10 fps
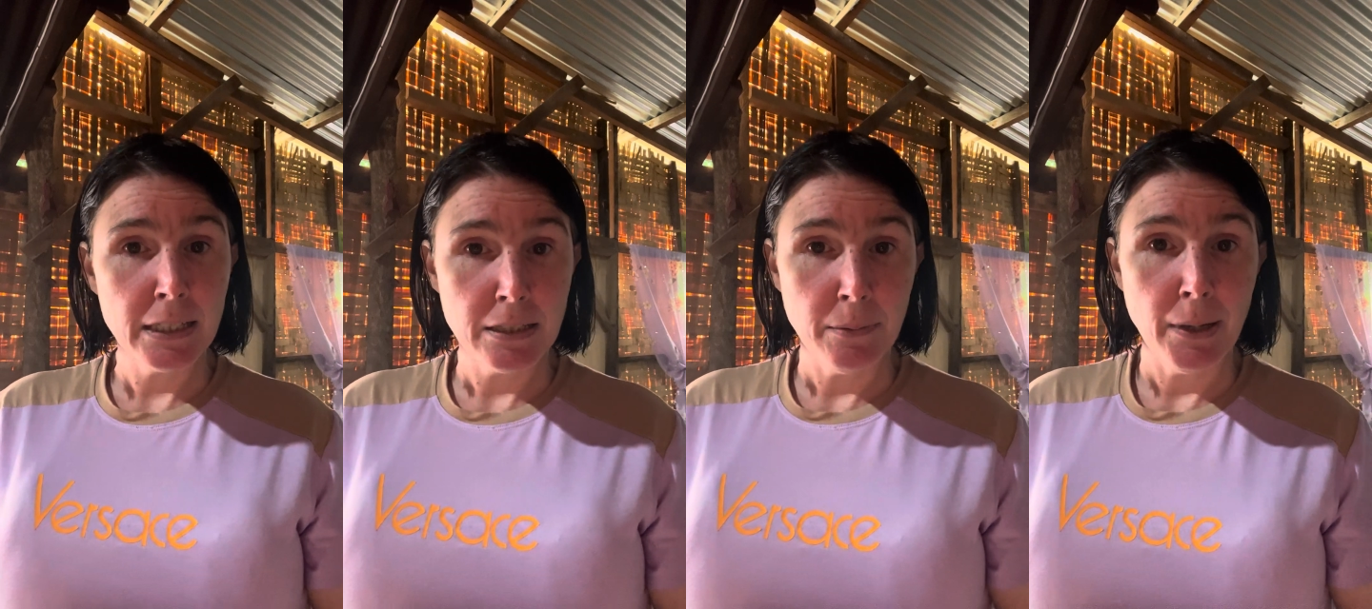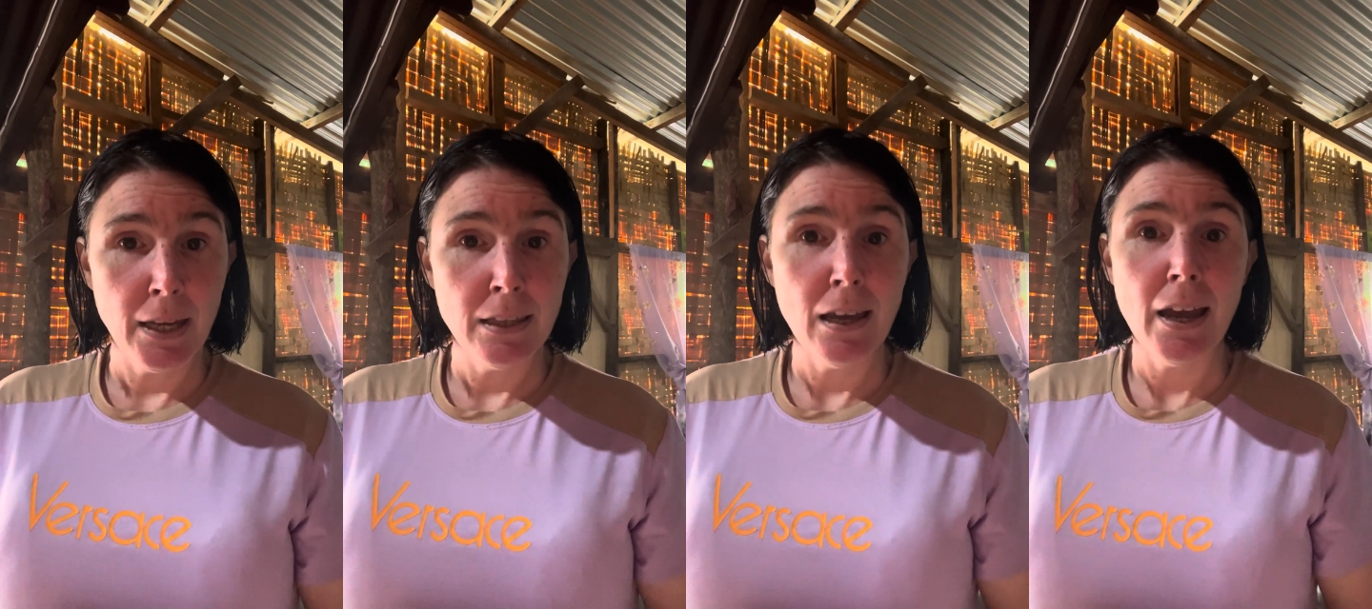to
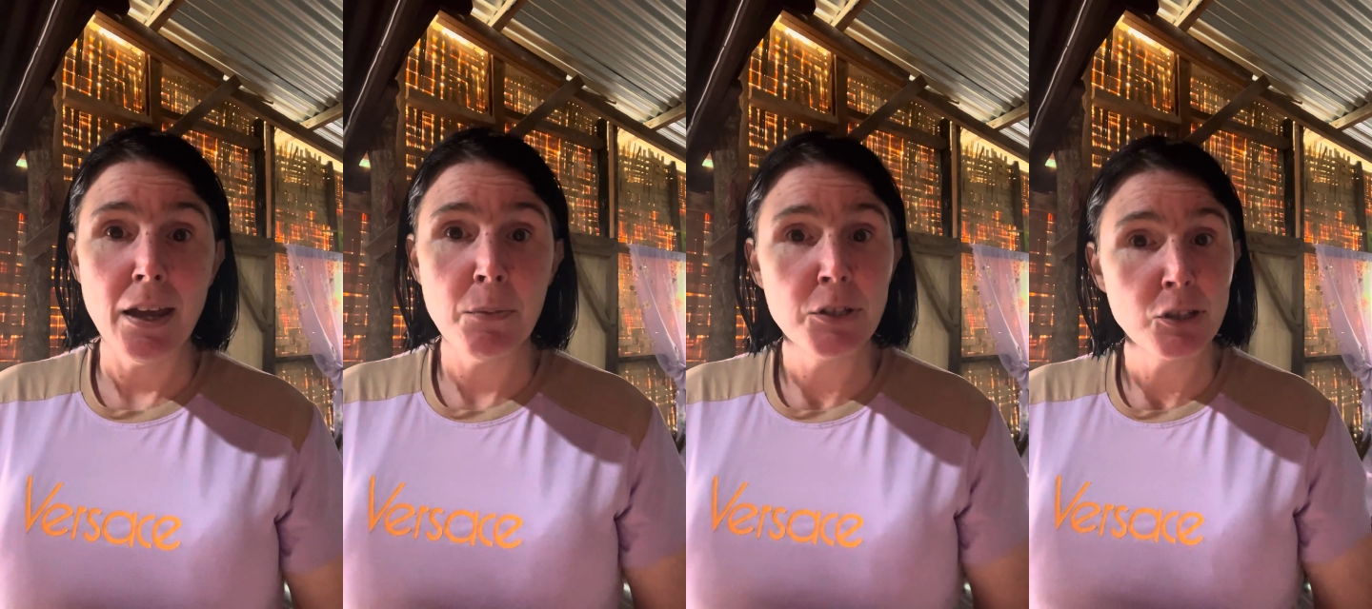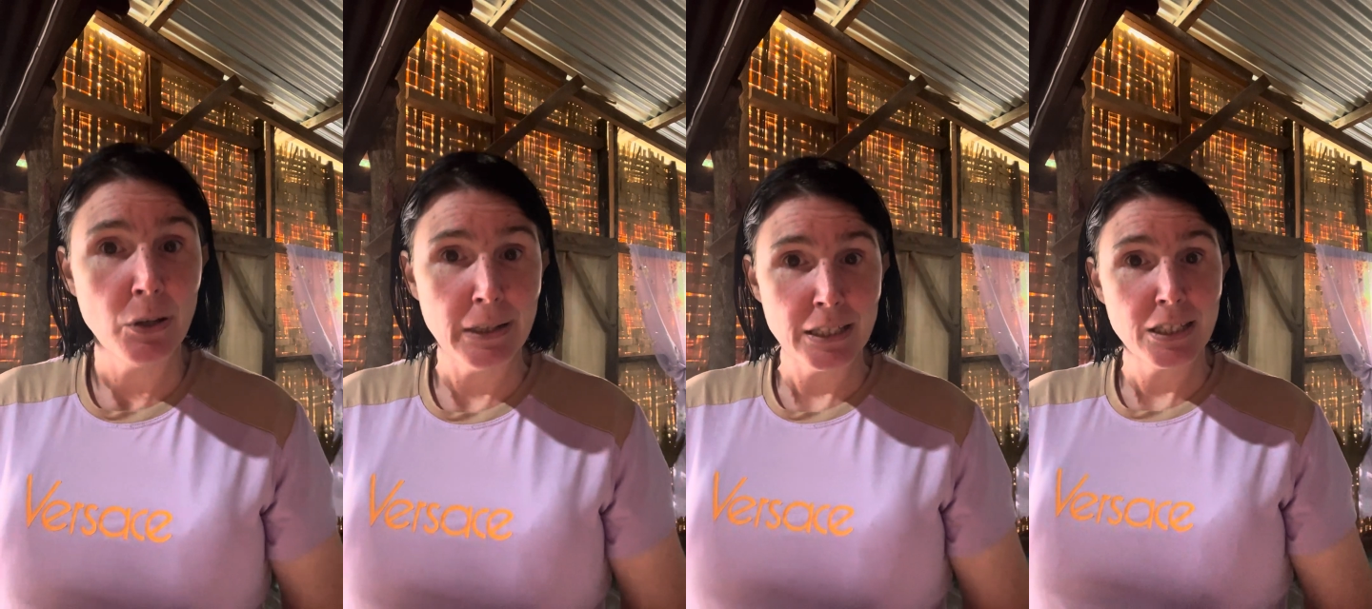me that He was
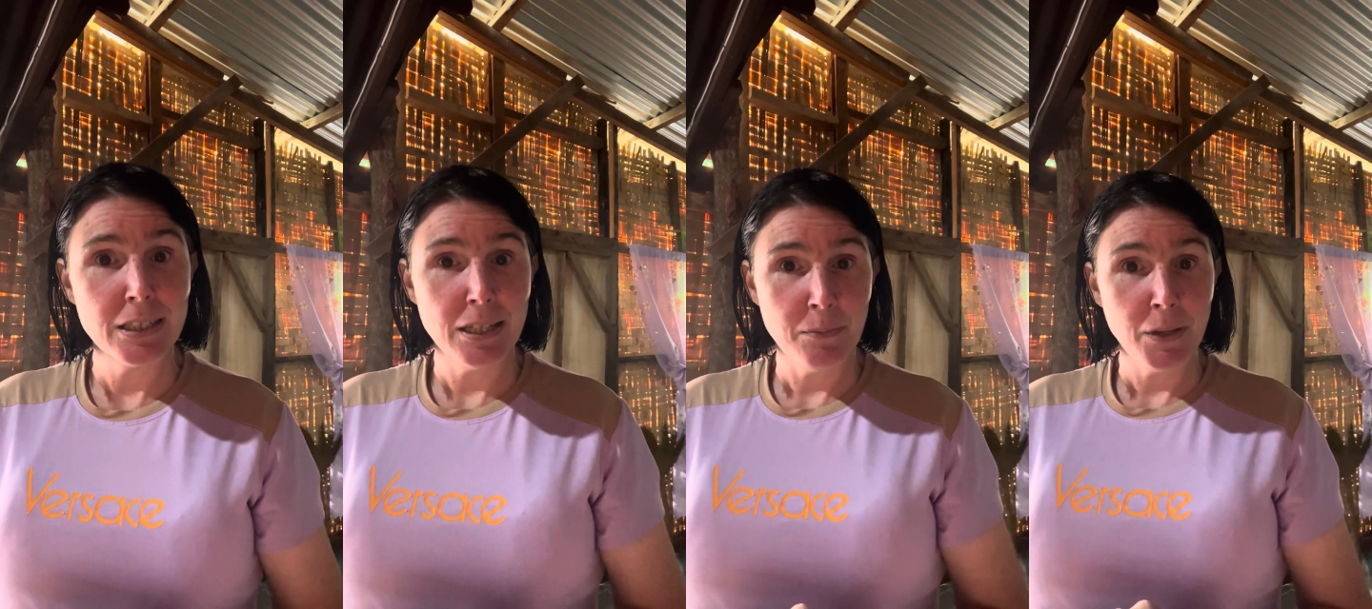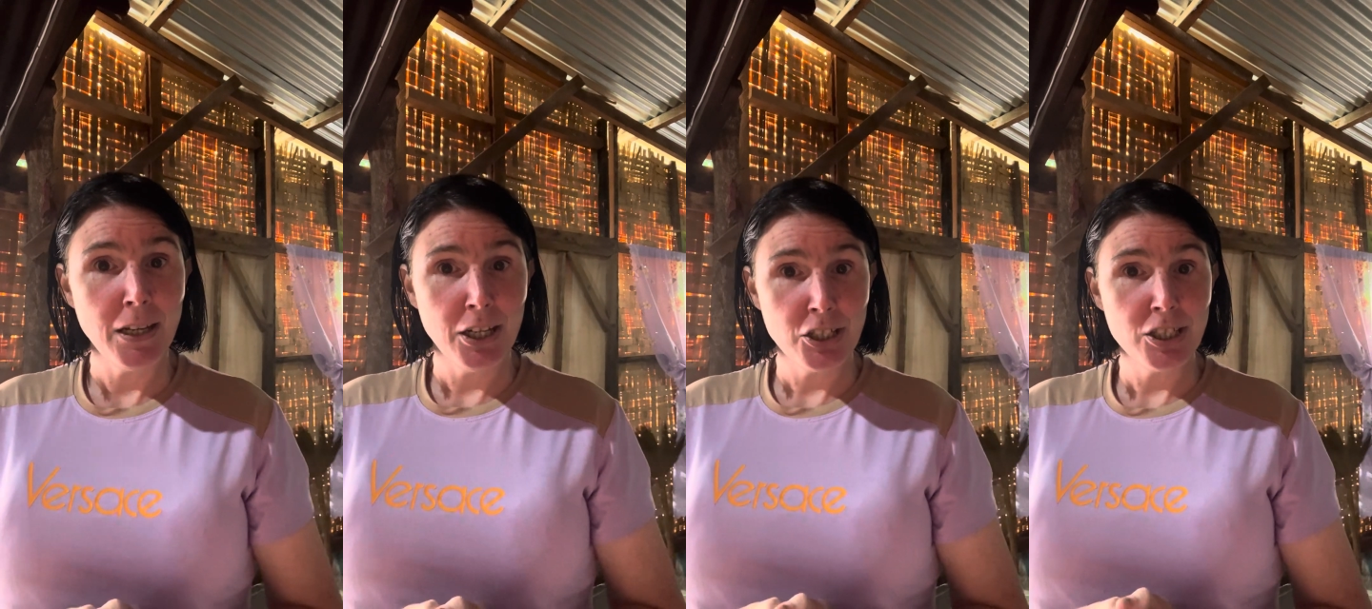going to send me
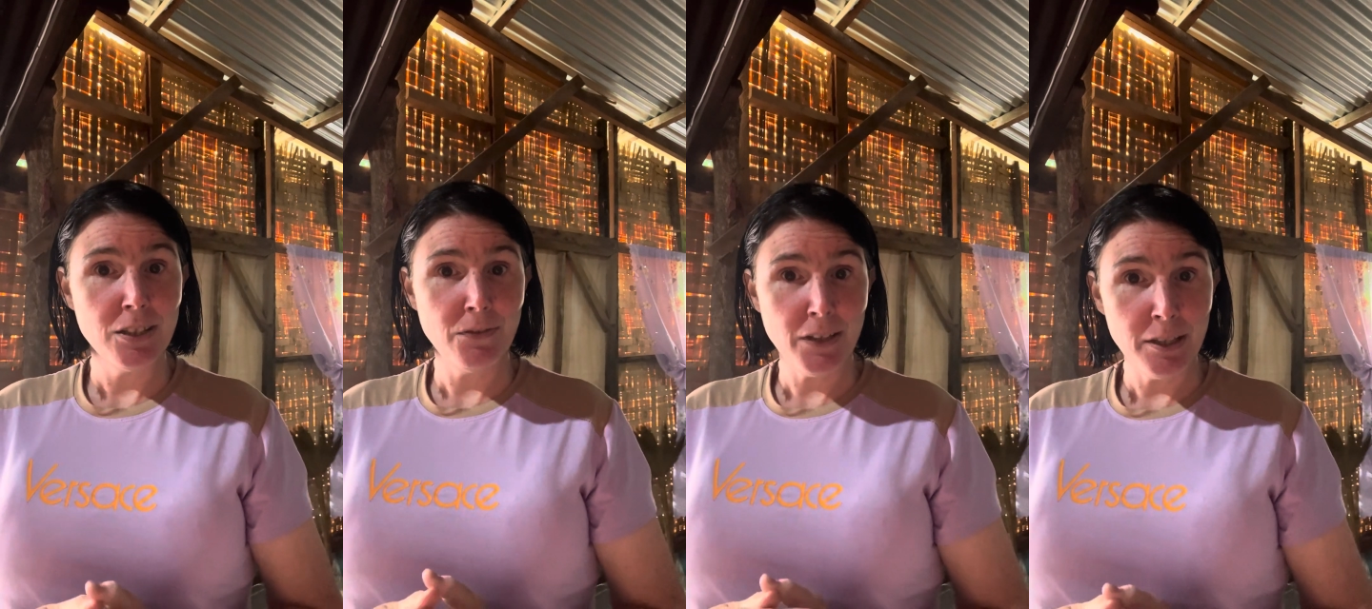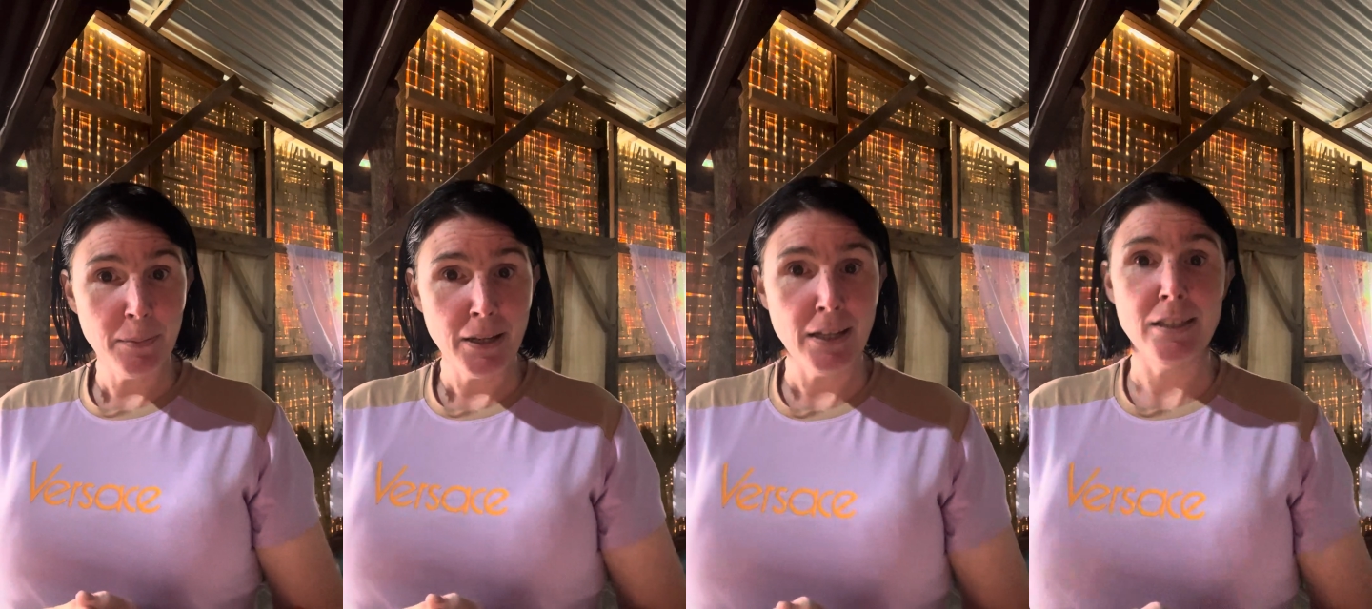here to the
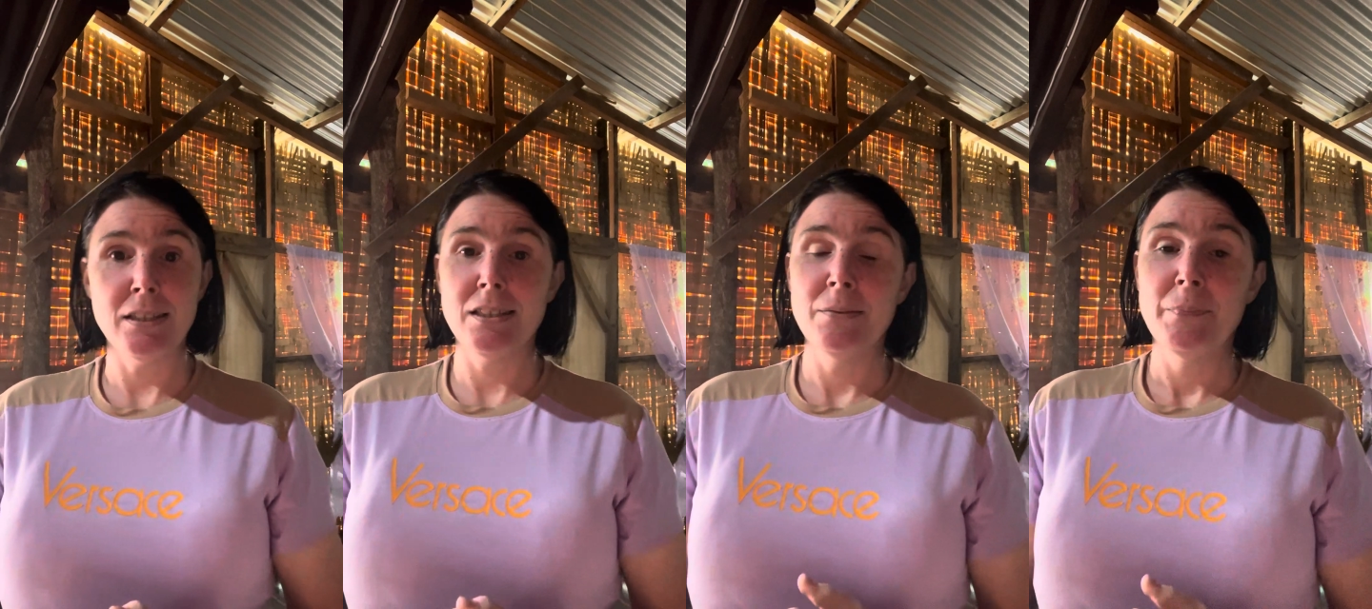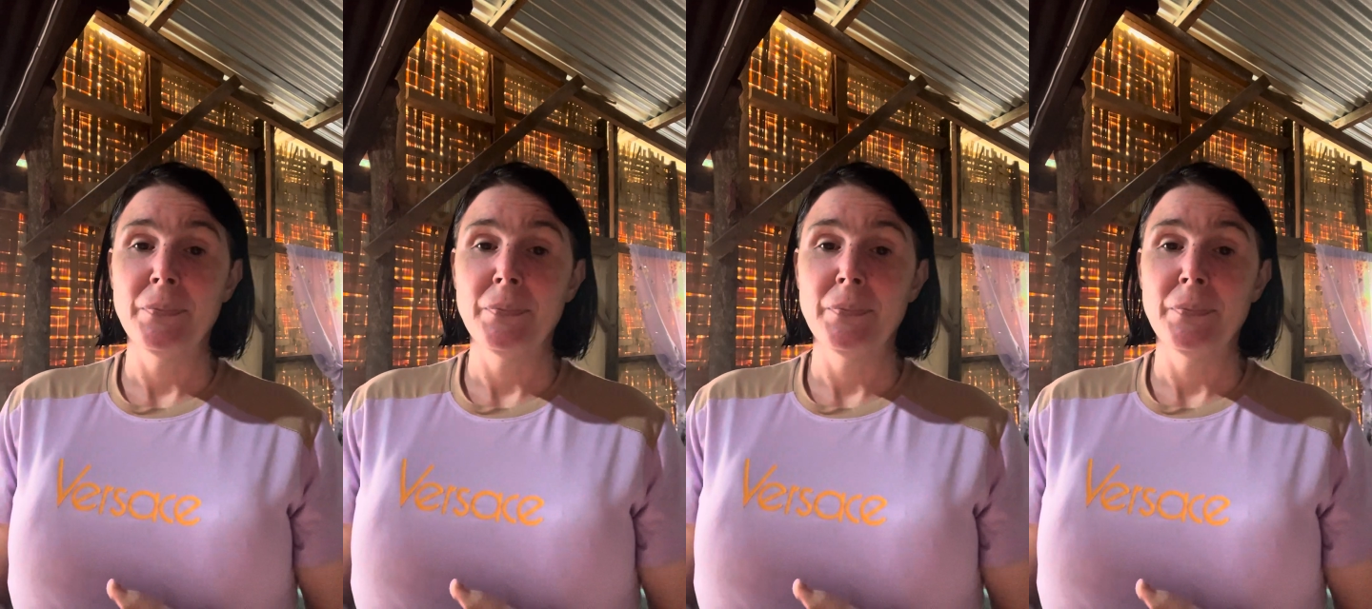Philippines.